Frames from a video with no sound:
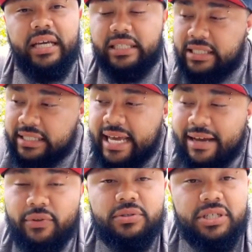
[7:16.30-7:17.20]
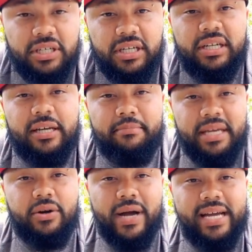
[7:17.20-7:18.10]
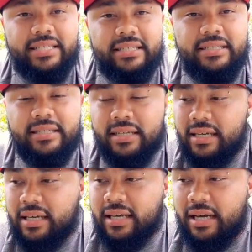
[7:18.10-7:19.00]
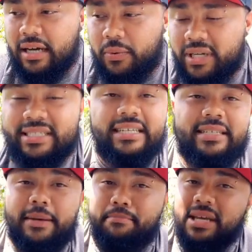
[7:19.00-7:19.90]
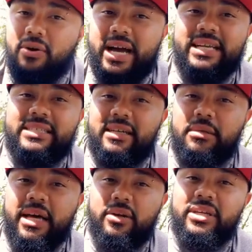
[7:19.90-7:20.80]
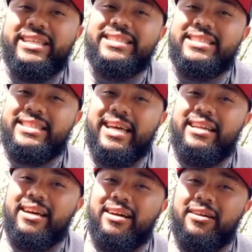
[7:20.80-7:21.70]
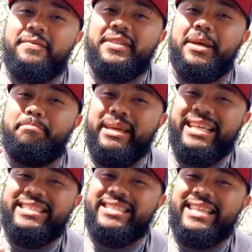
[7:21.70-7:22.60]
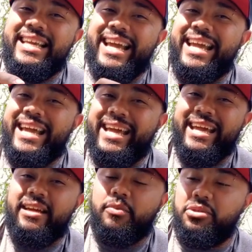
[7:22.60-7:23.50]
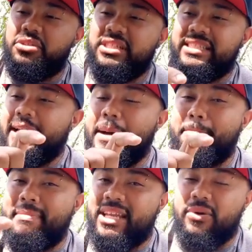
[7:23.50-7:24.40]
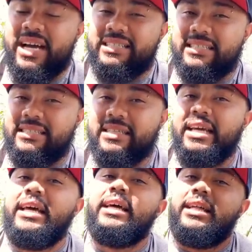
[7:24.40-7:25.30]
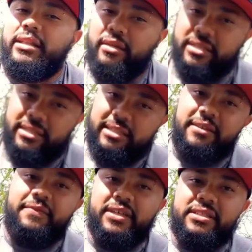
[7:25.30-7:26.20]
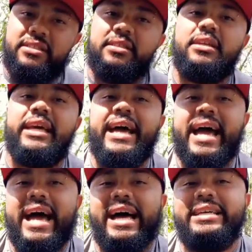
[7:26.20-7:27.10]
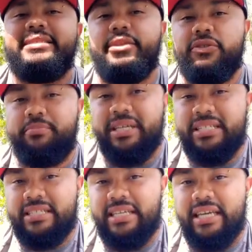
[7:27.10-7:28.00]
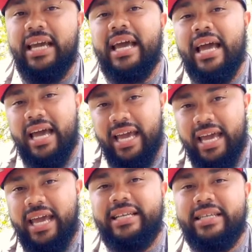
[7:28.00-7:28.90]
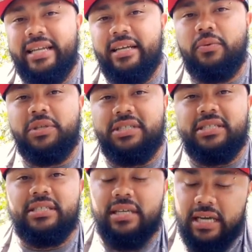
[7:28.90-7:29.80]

it's good to have those good amino acids. When it says amino acid on the bottle, instead of the BCAA, when you just see amino acids, there is a difference. It has those BCAAs in it, which is